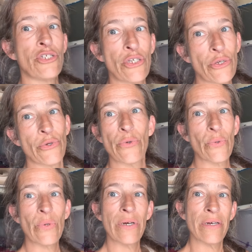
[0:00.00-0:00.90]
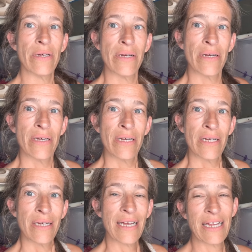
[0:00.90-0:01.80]
2
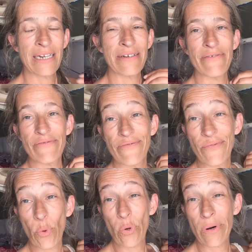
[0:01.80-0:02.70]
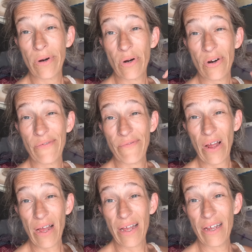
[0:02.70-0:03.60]
and 4 or
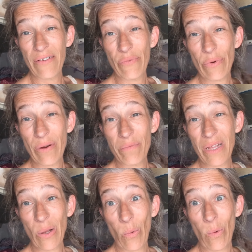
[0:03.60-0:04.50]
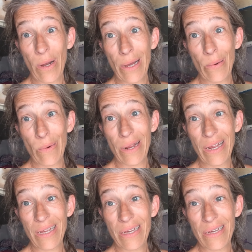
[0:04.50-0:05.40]
5 where I'm like wide
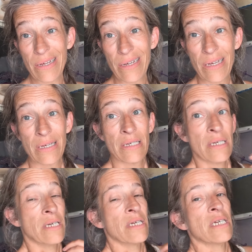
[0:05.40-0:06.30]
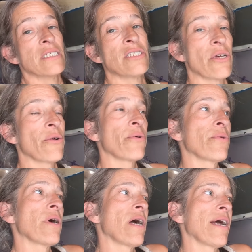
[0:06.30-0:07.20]
awake.
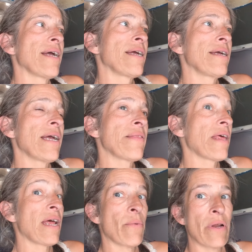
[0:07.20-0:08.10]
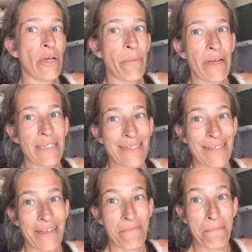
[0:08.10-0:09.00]
So then I want to go back to
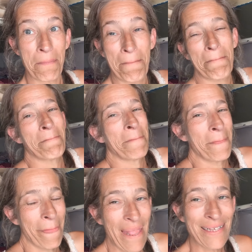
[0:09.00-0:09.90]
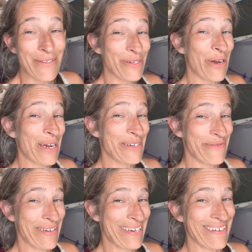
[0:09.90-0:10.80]
sleep. So I tried to
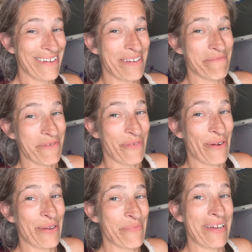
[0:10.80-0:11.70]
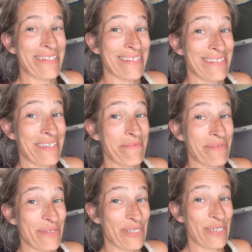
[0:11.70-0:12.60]
feed Nugget before I go back to sleep
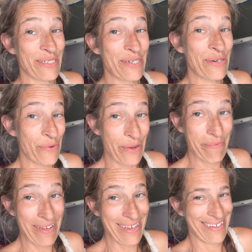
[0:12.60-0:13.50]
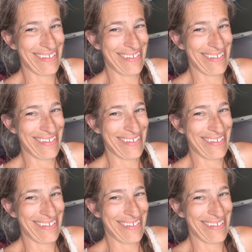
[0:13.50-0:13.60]
so she doesn't annoy me.